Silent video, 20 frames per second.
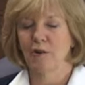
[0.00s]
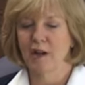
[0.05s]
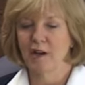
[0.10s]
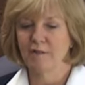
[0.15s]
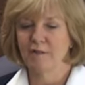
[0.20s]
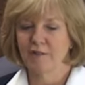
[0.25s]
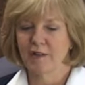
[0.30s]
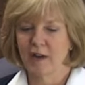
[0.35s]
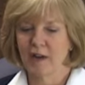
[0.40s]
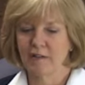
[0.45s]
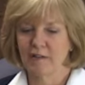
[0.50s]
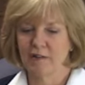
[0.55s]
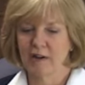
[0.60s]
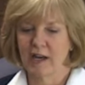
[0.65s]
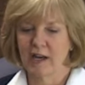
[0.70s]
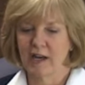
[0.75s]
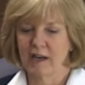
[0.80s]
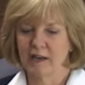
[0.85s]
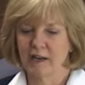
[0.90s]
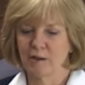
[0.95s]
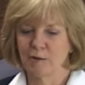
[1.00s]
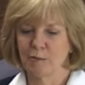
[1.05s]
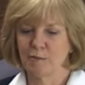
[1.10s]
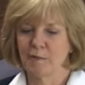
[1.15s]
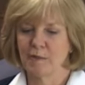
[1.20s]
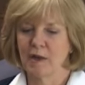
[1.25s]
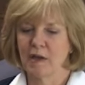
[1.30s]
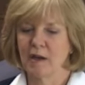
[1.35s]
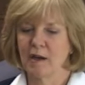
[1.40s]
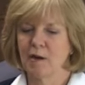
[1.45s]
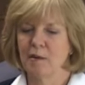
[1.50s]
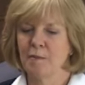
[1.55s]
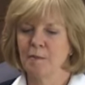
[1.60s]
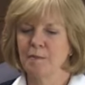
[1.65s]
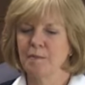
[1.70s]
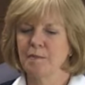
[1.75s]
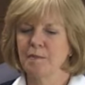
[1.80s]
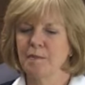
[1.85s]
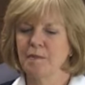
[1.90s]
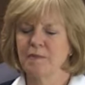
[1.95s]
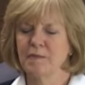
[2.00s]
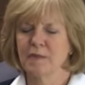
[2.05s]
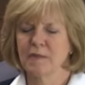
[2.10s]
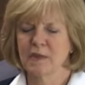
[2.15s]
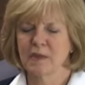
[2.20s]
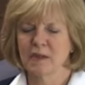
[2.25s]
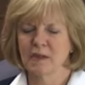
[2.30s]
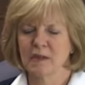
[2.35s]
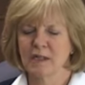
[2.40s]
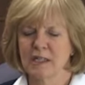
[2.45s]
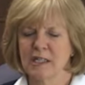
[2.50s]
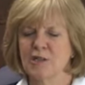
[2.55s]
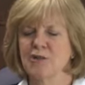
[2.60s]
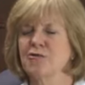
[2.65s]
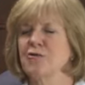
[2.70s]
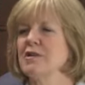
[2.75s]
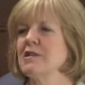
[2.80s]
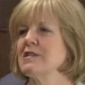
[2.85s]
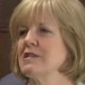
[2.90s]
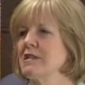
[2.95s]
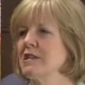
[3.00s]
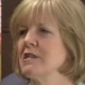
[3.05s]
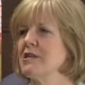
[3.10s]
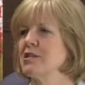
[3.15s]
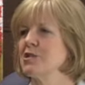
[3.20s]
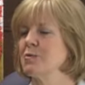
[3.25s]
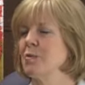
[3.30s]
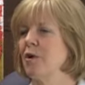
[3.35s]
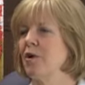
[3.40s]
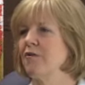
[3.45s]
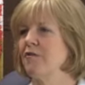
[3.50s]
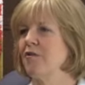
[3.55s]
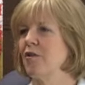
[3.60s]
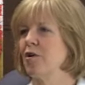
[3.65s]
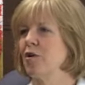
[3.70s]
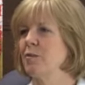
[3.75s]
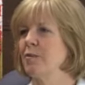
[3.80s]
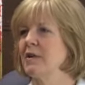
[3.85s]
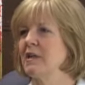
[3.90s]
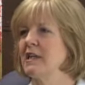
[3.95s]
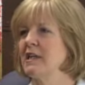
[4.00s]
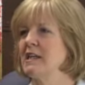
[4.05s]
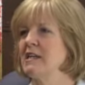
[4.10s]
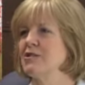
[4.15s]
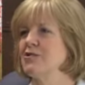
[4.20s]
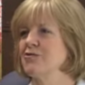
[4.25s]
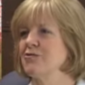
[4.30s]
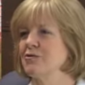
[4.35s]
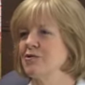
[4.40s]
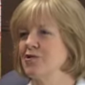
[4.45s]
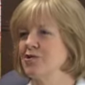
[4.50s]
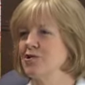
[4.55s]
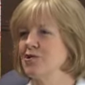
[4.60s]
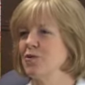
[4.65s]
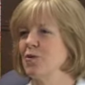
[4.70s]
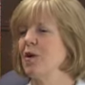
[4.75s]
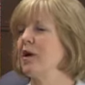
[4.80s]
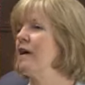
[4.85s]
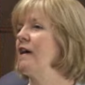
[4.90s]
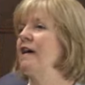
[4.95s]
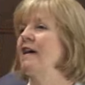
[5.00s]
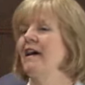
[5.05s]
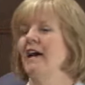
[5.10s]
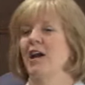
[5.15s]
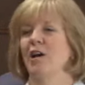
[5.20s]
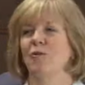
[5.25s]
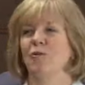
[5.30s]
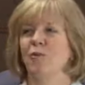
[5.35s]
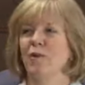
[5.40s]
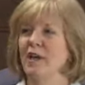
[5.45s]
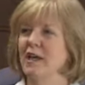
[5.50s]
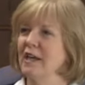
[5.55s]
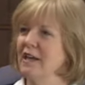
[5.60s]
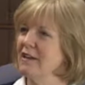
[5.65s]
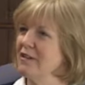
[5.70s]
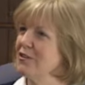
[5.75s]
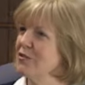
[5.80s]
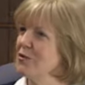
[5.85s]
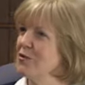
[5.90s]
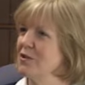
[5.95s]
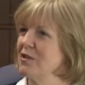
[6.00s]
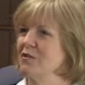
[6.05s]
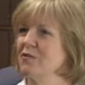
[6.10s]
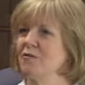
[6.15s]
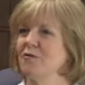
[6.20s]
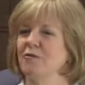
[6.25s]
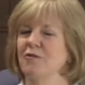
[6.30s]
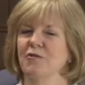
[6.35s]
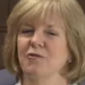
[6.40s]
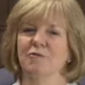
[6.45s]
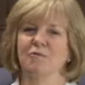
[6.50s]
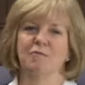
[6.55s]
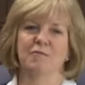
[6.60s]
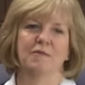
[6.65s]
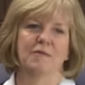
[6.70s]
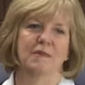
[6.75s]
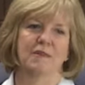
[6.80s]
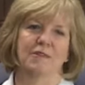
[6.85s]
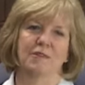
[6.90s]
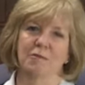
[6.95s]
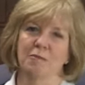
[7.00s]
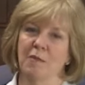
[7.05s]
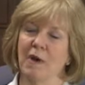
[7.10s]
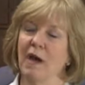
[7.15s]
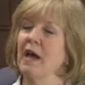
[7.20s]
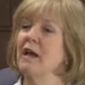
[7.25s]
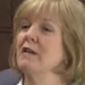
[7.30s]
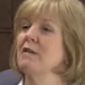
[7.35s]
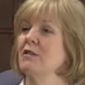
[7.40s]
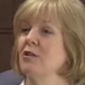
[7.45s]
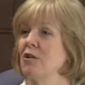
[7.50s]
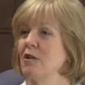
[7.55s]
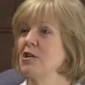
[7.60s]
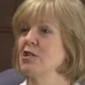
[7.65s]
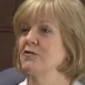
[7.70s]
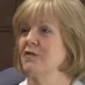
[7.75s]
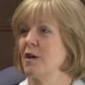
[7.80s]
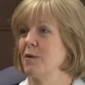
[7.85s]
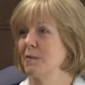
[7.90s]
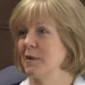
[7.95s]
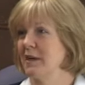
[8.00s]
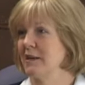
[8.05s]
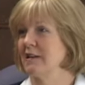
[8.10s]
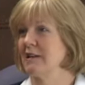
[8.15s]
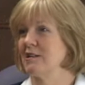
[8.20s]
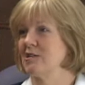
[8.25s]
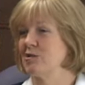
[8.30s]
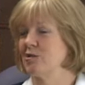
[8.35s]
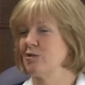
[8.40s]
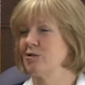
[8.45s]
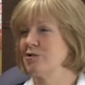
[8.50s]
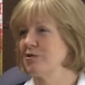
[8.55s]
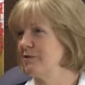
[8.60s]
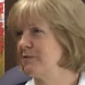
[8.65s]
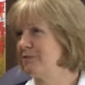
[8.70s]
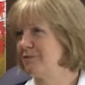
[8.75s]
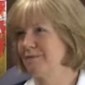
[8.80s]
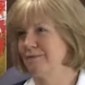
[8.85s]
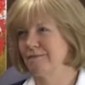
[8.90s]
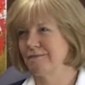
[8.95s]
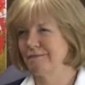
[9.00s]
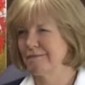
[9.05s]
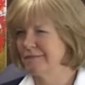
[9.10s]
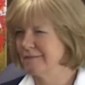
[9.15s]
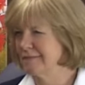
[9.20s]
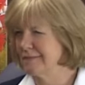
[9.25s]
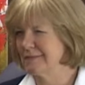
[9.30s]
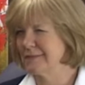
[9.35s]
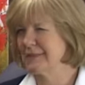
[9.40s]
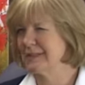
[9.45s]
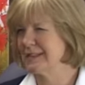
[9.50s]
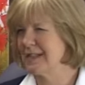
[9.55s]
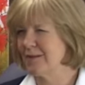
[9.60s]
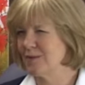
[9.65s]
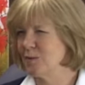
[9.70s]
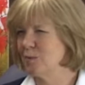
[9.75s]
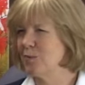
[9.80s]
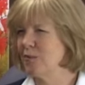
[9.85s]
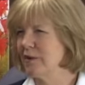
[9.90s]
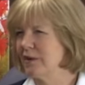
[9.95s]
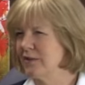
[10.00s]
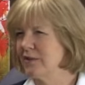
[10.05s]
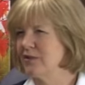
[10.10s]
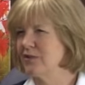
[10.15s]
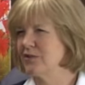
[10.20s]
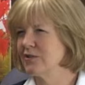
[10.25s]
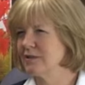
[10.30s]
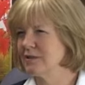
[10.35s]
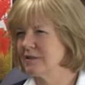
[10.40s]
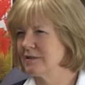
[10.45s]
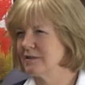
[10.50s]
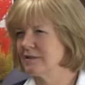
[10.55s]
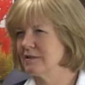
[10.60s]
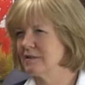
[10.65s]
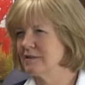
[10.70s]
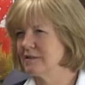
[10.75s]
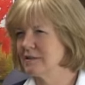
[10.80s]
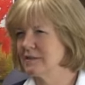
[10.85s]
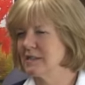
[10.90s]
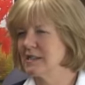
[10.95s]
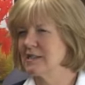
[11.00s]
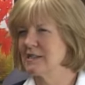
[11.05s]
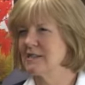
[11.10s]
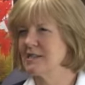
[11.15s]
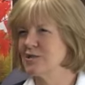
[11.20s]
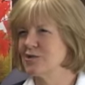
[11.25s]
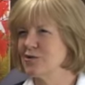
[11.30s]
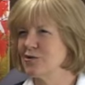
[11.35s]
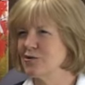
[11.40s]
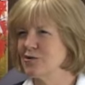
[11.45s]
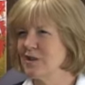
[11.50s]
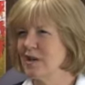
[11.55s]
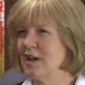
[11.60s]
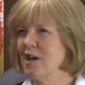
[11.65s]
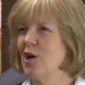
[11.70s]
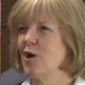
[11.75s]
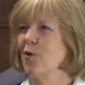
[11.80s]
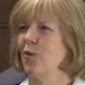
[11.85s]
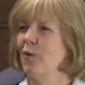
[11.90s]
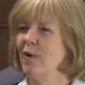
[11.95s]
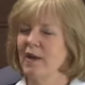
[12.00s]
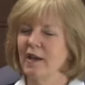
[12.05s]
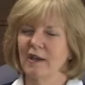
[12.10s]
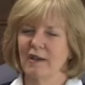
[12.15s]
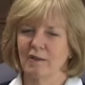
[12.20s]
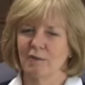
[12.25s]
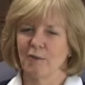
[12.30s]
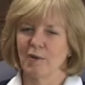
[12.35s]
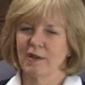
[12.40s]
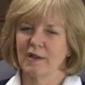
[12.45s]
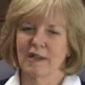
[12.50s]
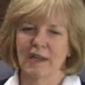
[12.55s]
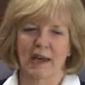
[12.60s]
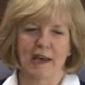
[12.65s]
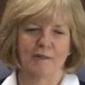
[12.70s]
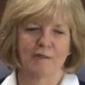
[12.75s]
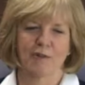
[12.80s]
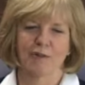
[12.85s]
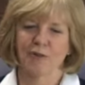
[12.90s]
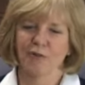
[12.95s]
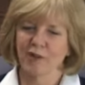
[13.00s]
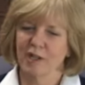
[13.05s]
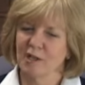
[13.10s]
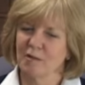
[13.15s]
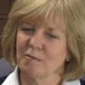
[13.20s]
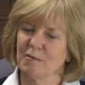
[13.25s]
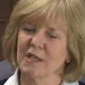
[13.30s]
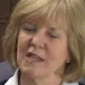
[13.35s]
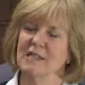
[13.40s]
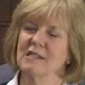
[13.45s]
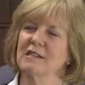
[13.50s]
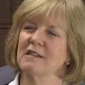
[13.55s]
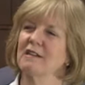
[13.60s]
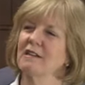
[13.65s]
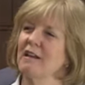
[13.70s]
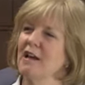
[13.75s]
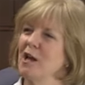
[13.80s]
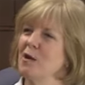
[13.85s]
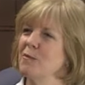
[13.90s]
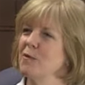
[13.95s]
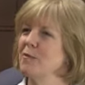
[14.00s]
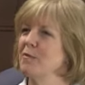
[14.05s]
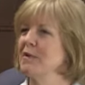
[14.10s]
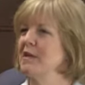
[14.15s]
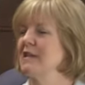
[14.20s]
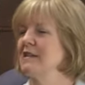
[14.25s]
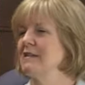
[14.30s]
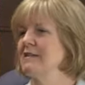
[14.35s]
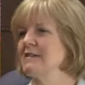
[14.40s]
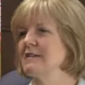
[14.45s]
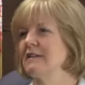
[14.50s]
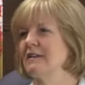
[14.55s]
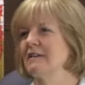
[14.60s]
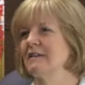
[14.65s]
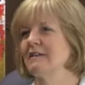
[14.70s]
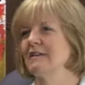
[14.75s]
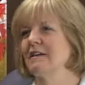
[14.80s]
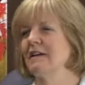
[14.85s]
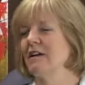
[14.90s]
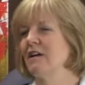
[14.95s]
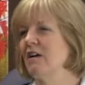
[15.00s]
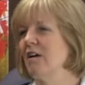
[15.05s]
grandfather had an interest in a small farm in the Eastern Shore, and we, my large family, I think I told you, 7 brothers and 6 sisters, we would have green beans and lima beans and